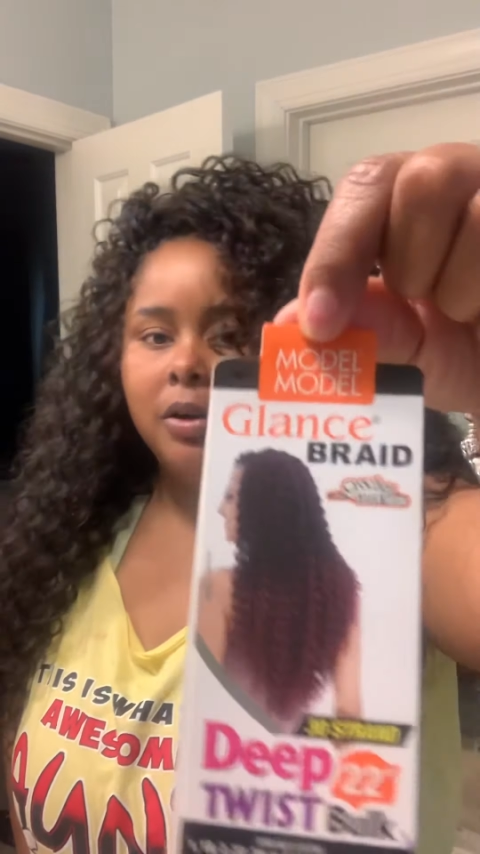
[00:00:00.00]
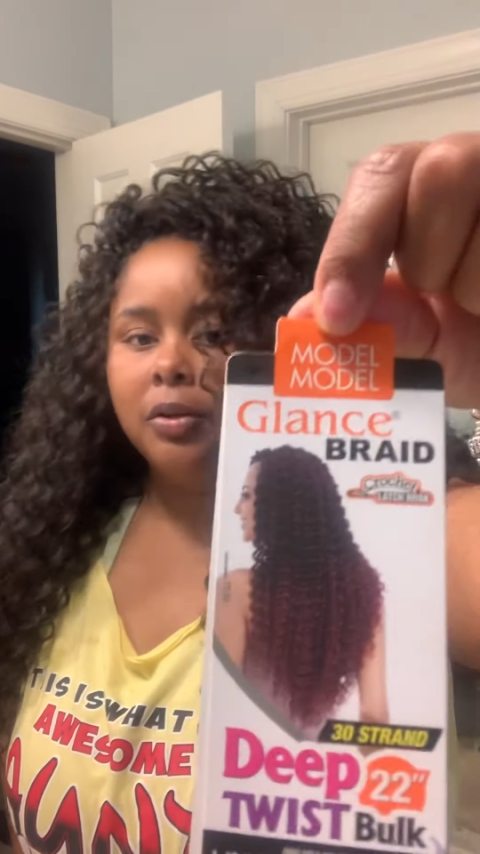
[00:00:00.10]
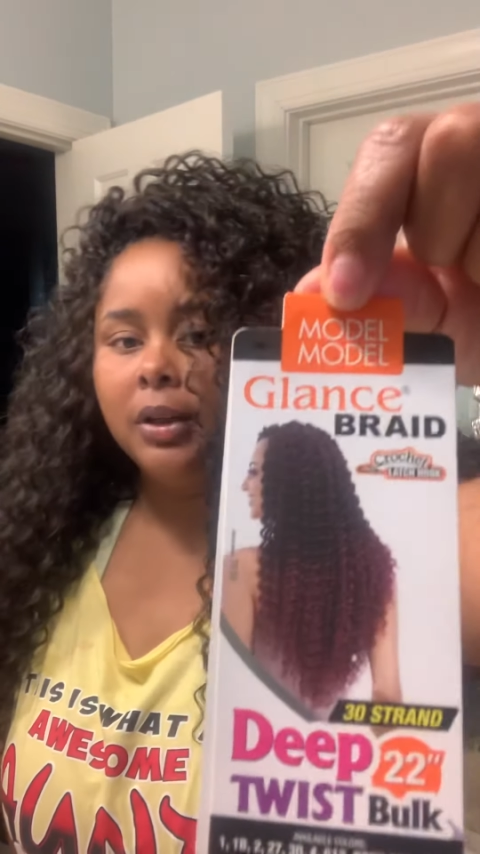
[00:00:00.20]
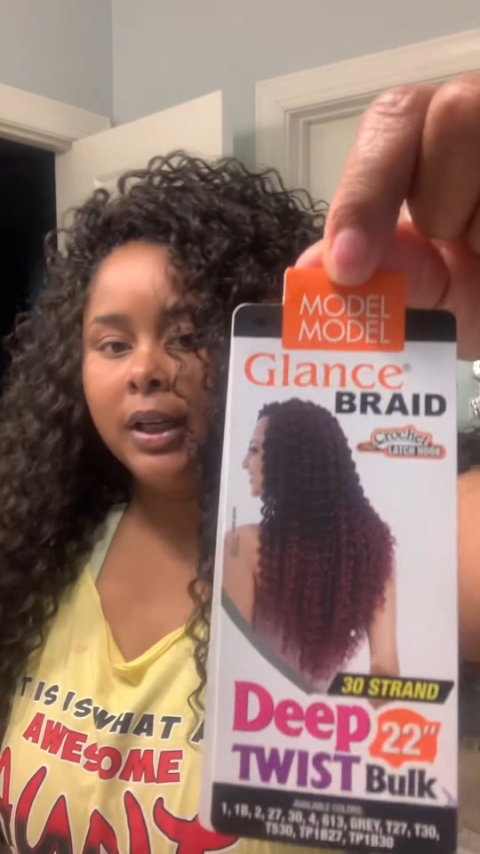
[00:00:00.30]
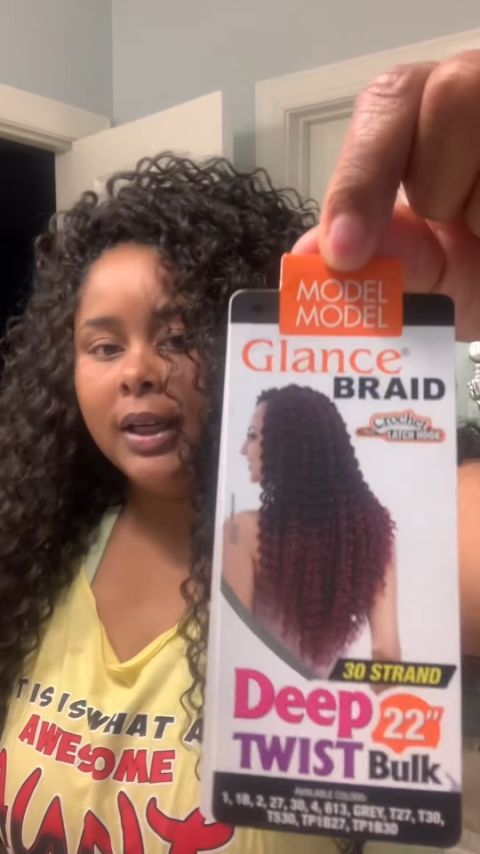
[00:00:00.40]

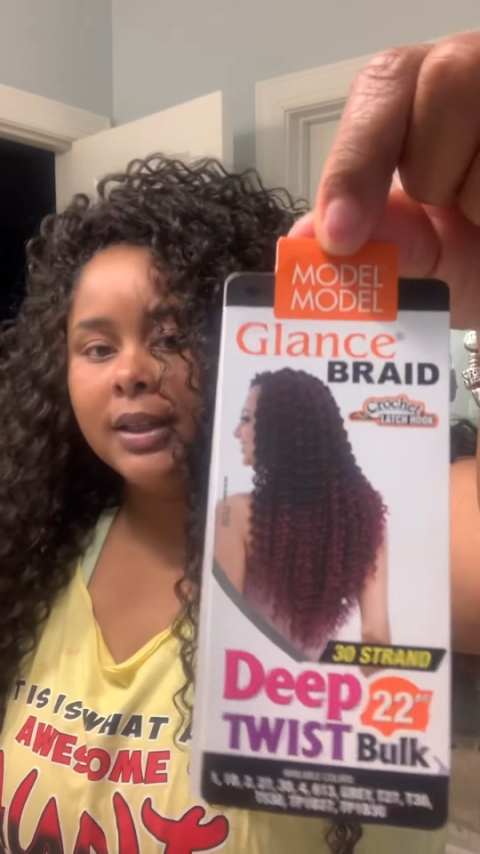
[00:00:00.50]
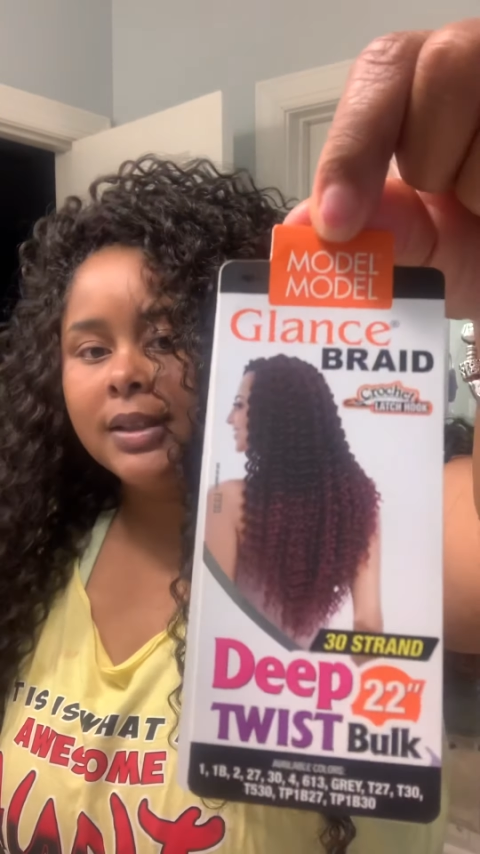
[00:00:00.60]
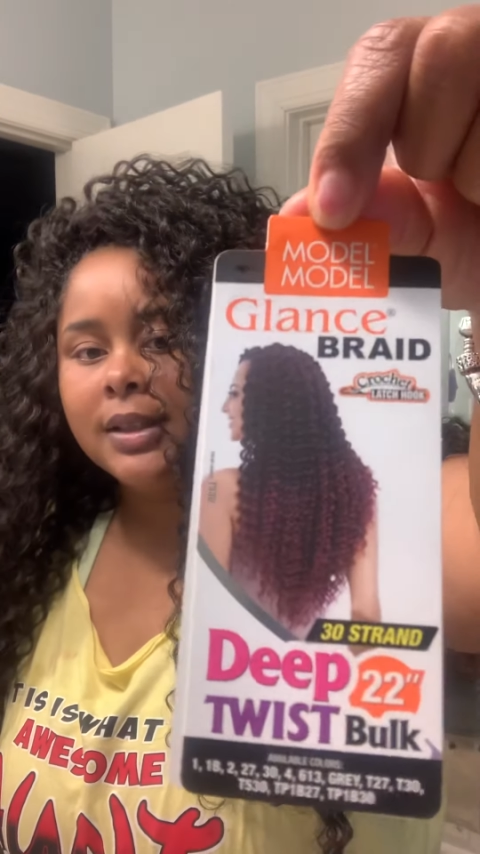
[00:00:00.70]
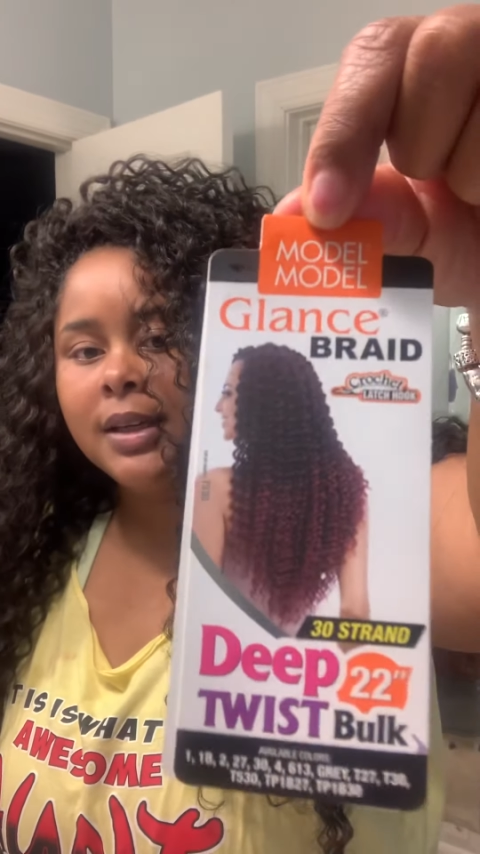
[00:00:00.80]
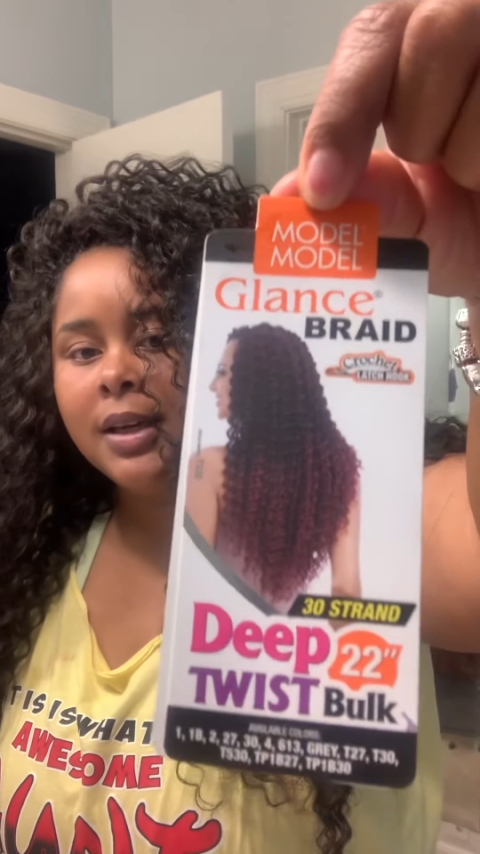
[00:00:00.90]
Glance